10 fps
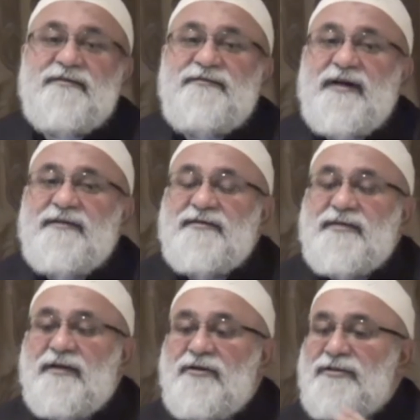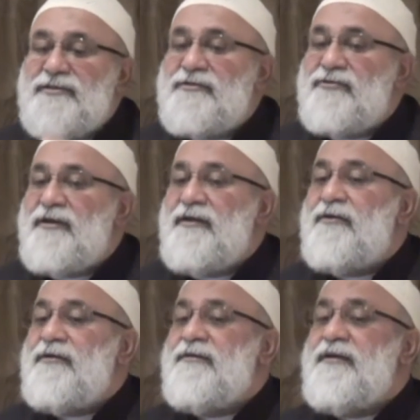and fathers are concentrating
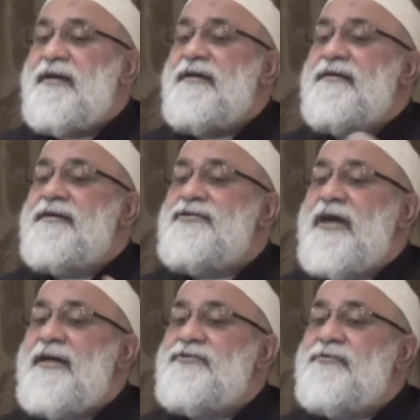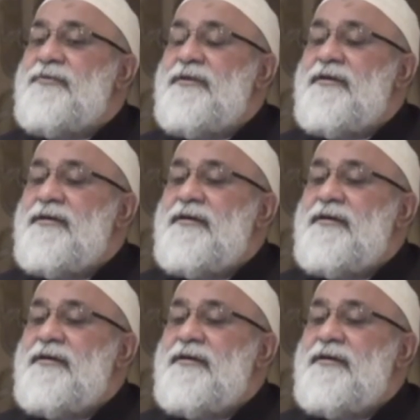on getting their child to be